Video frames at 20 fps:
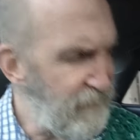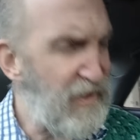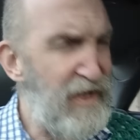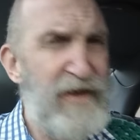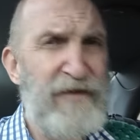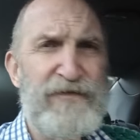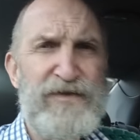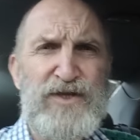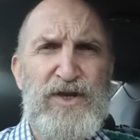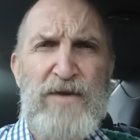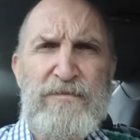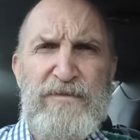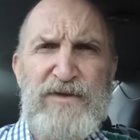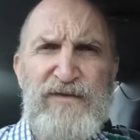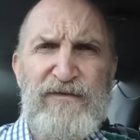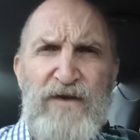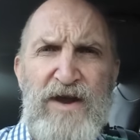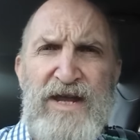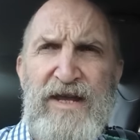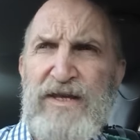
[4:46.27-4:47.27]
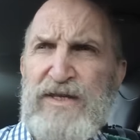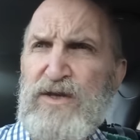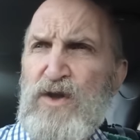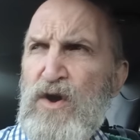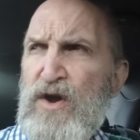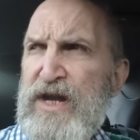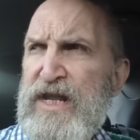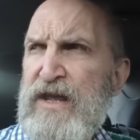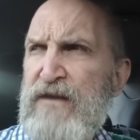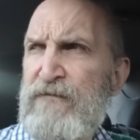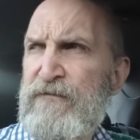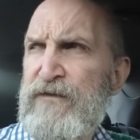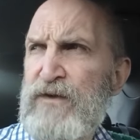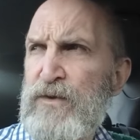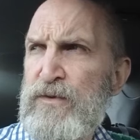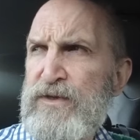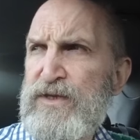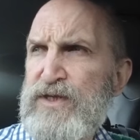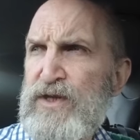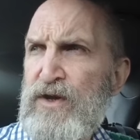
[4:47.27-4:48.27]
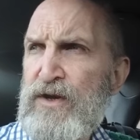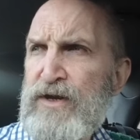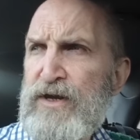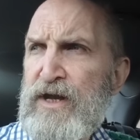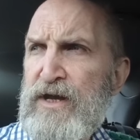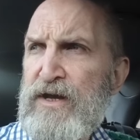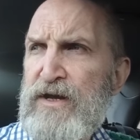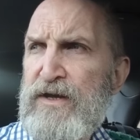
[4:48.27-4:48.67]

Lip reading: if Thomas Frank has got any influence on